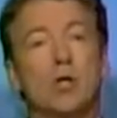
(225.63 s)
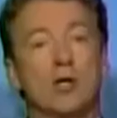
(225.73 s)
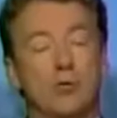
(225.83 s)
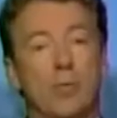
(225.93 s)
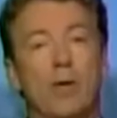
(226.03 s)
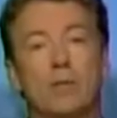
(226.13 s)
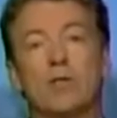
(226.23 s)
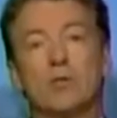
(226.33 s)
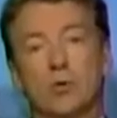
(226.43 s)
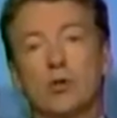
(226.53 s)
If
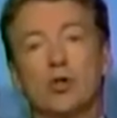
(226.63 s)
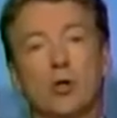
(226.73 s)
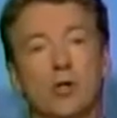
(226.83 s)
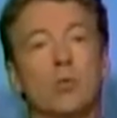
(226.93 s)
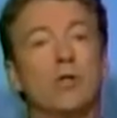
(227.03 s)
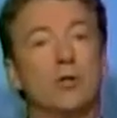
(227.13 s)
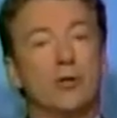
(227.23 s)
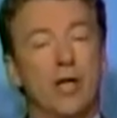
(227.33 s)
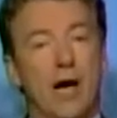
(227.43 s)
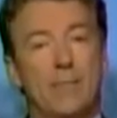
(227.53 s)
Republicans were in charge, we'd do
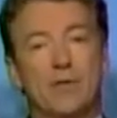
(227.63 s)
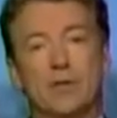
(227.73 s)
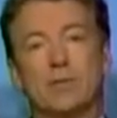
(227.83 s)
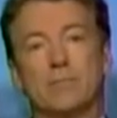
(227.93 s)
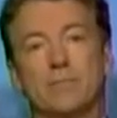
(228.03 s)
the opposite.